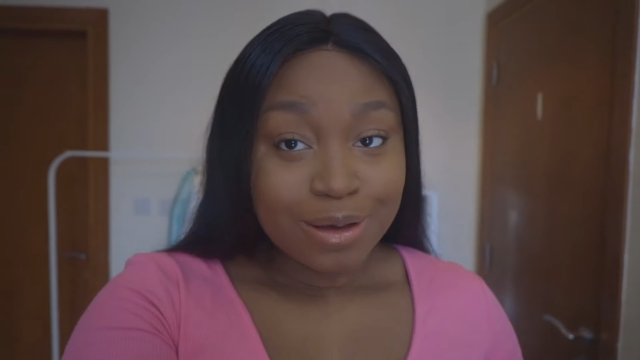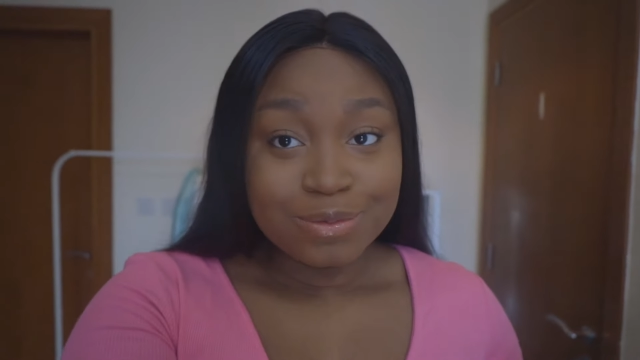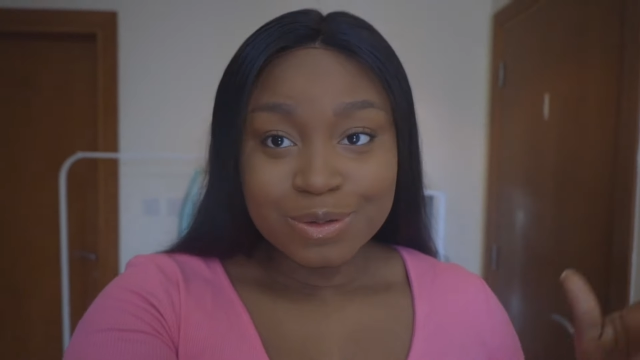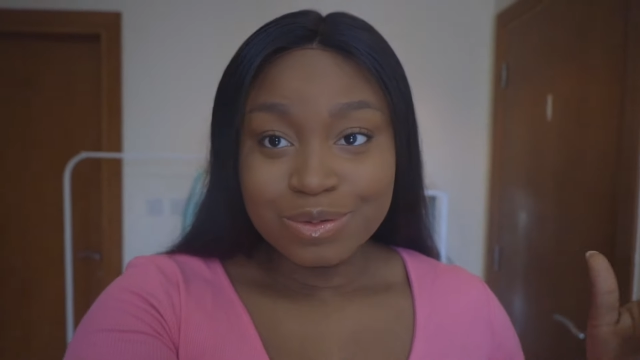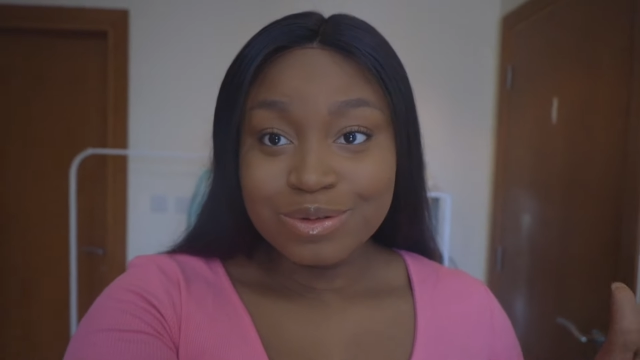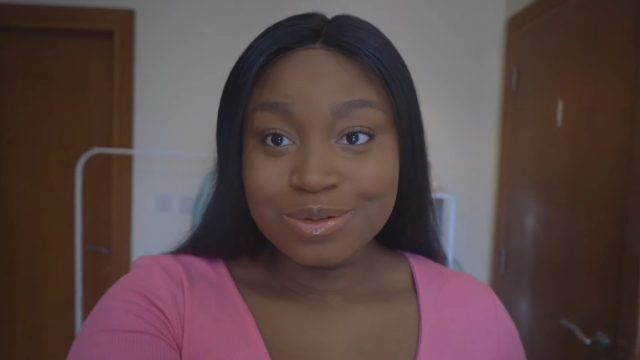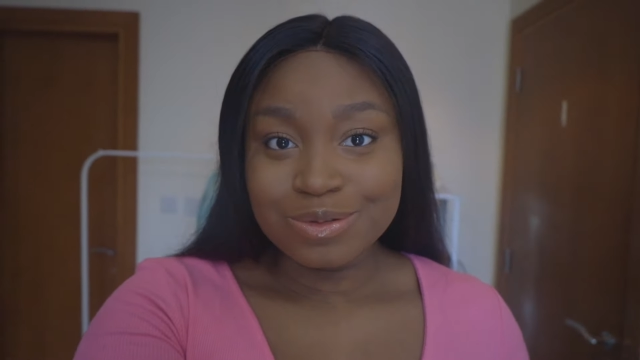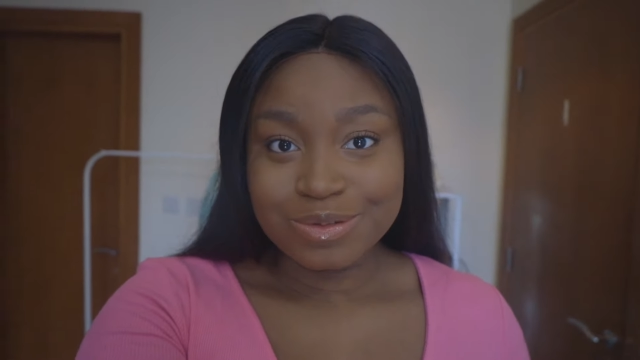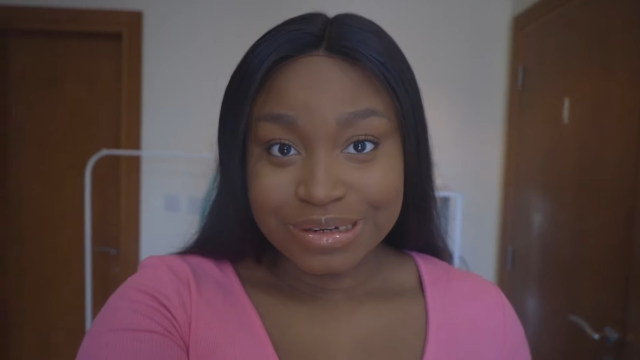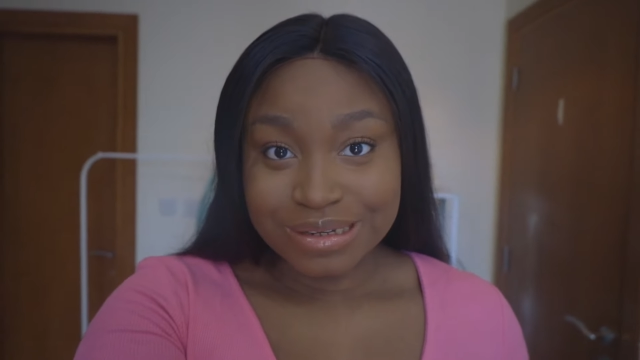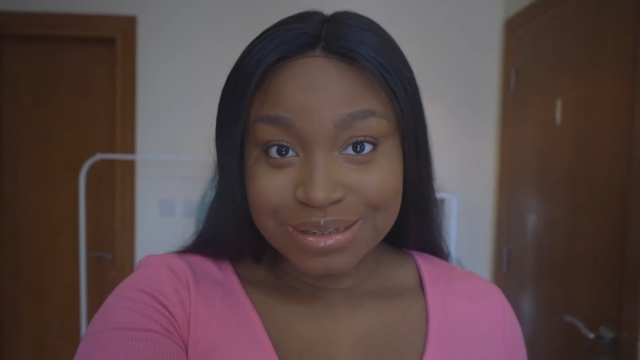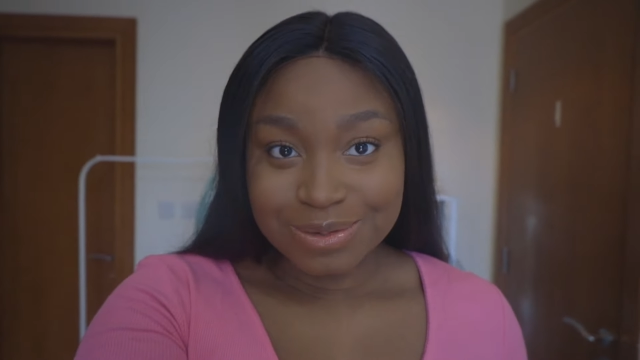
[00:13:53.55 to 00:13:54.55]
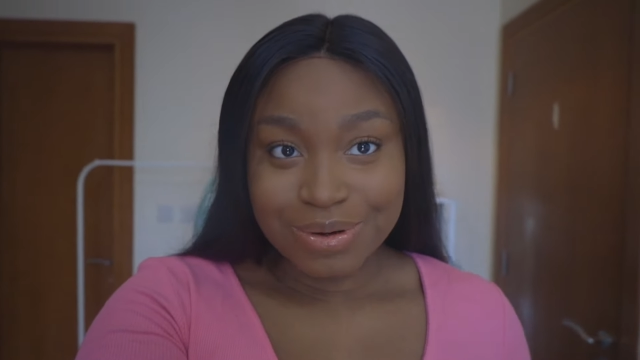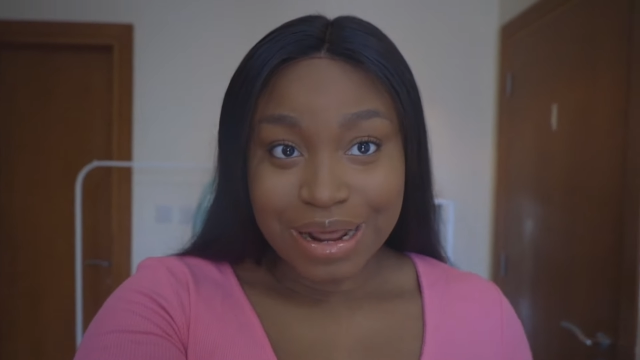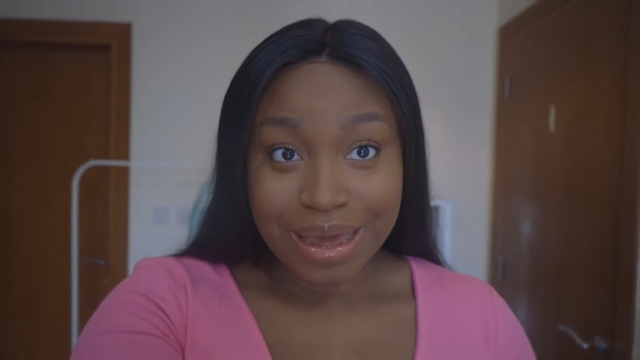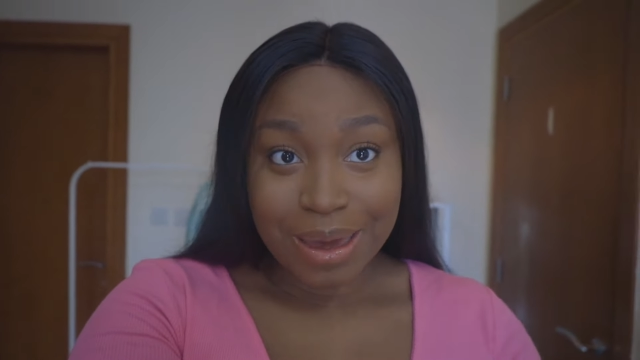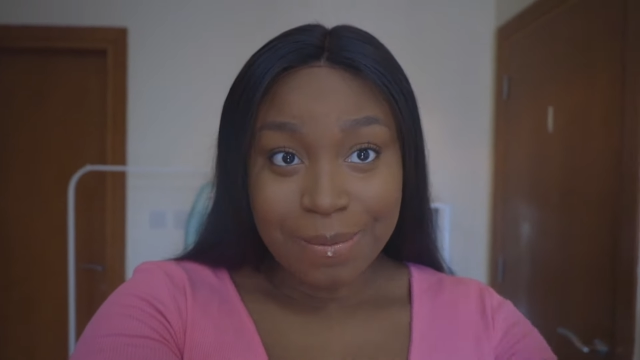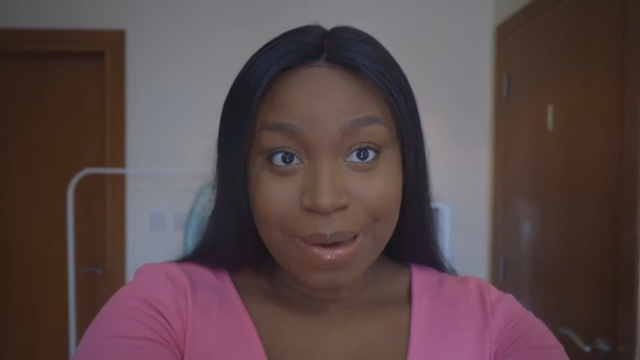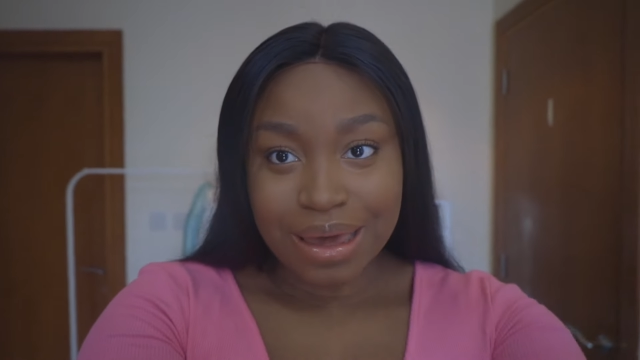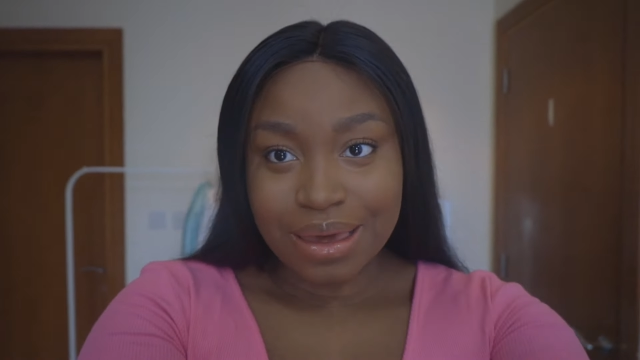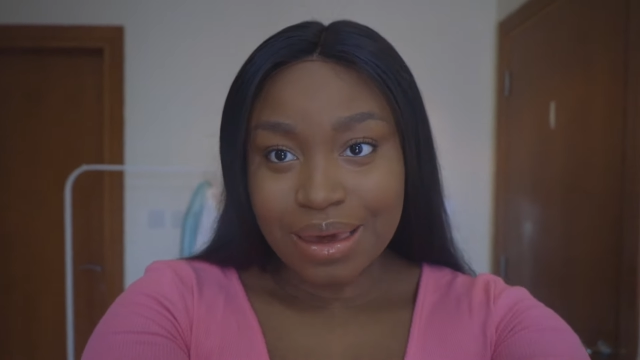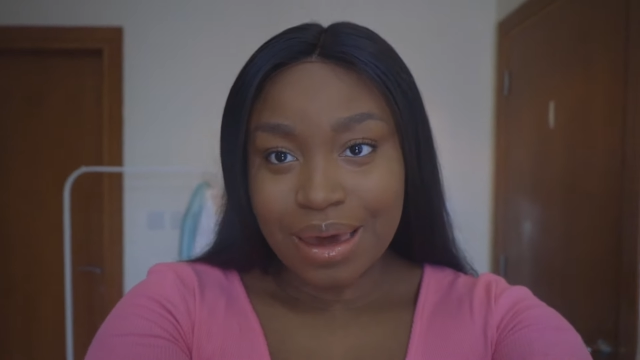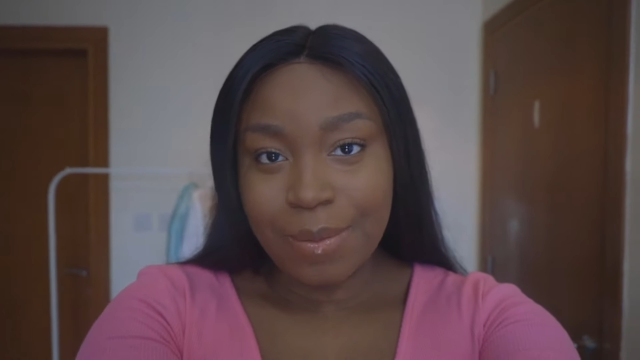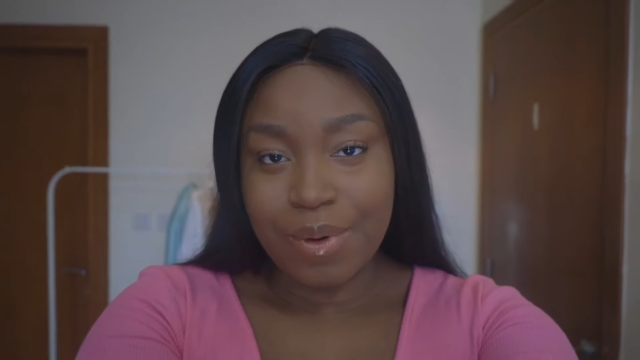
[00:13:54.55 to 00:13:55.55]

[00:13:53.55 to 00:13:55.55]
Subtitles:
am supposed to rest when I get back here,